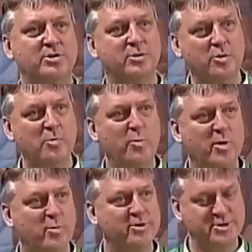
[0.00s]
whom we
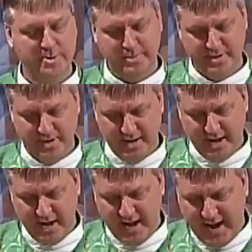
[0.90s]
worship.
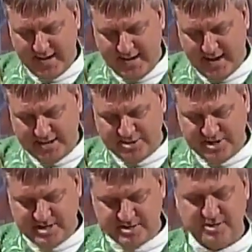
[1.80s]
And yet
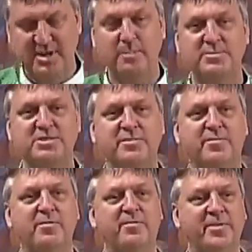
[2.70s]
Jesus comes to
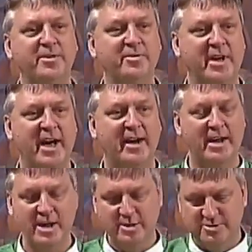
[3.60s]
fulfill
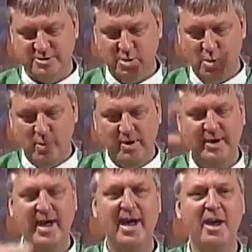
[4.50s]
that. So
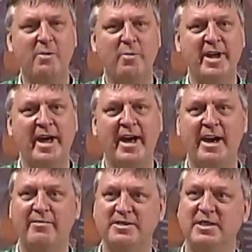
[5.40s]
now what we
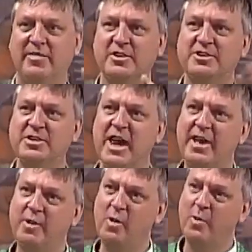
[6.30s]
have is not the
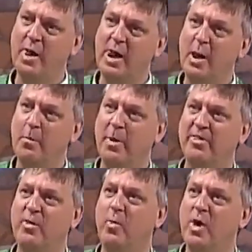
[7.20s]
shadow, but
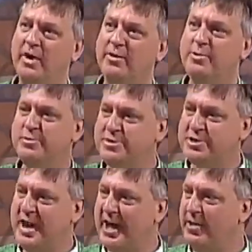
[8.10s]
the one whose
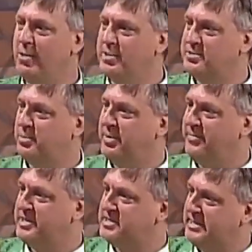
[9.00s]
shadow was
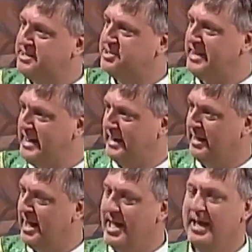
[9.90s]
previously
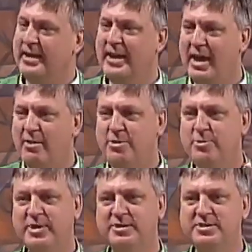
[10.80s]
seen. Now you
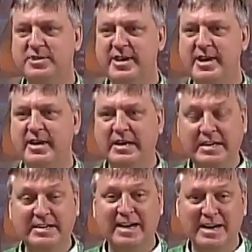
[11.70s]
can
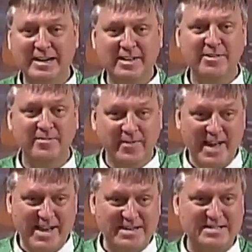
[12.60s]
see God in the
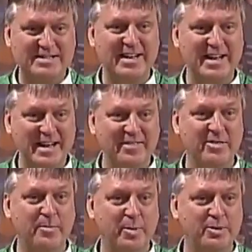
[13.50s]
face in
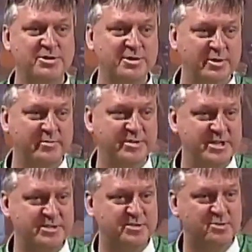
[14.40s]
the person of
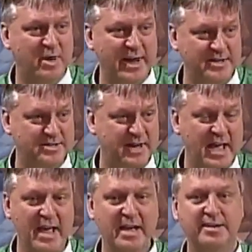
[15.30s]
Jesus Christ,
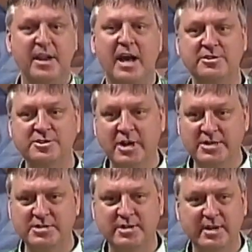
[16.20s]
not
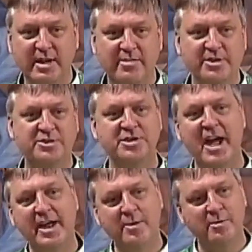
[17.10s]
just the
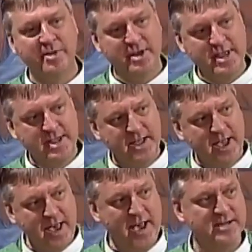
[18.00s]
shadow that he
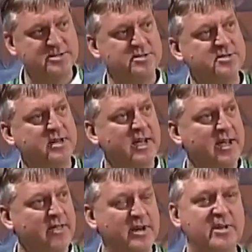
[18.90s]
casts
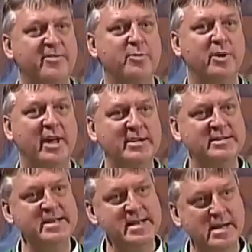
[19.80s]
that give you an
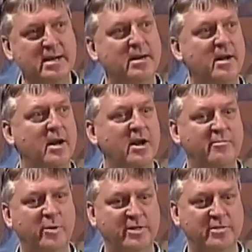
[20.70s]
idea of
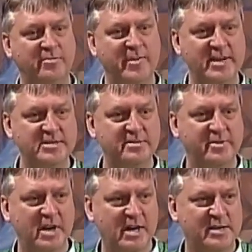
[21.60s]
what the face of
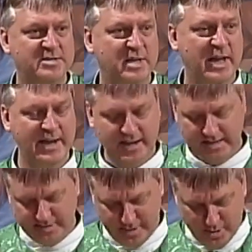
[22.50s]
God is
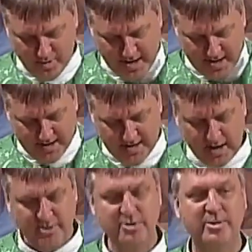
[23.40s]
like. No,
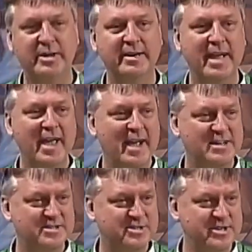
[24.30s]
now you can,
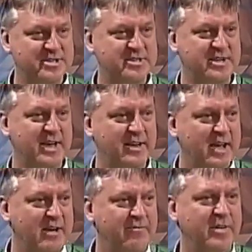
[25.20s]
as Jesus
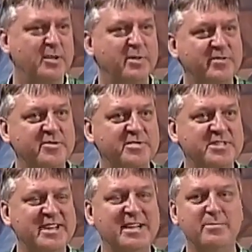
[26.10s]
said, "Philip, if you've
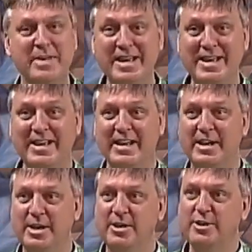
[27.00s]
seen me,
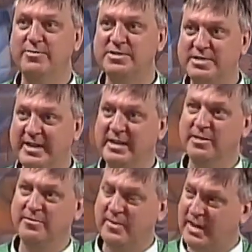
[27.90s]
you've seen
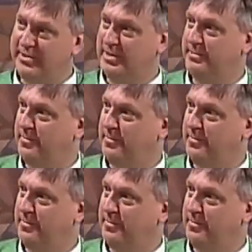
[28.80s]
the Father."